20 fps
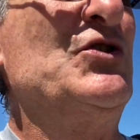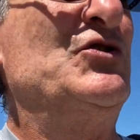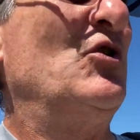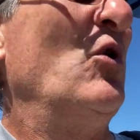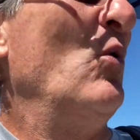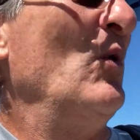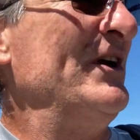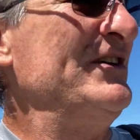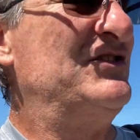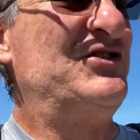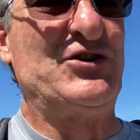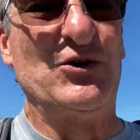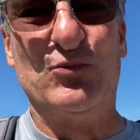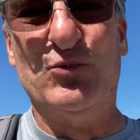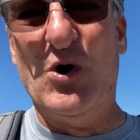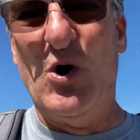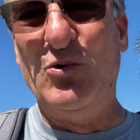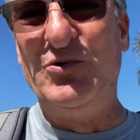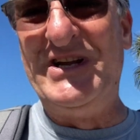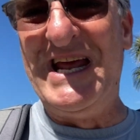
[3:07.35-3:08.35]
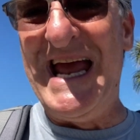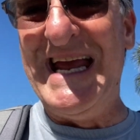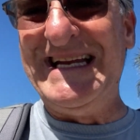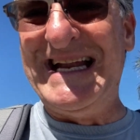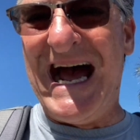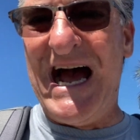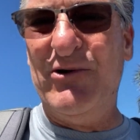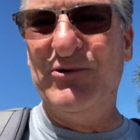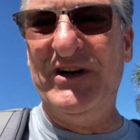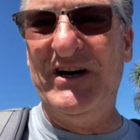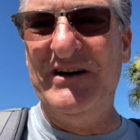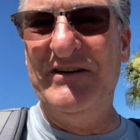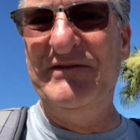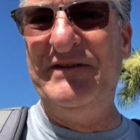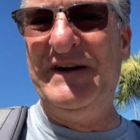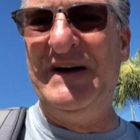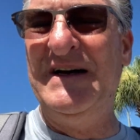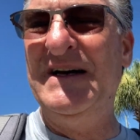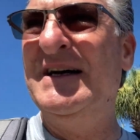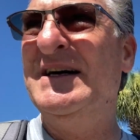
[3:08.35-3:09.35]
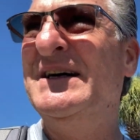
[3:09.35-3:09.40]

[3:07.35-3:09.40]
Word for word: what coins to rotate out of.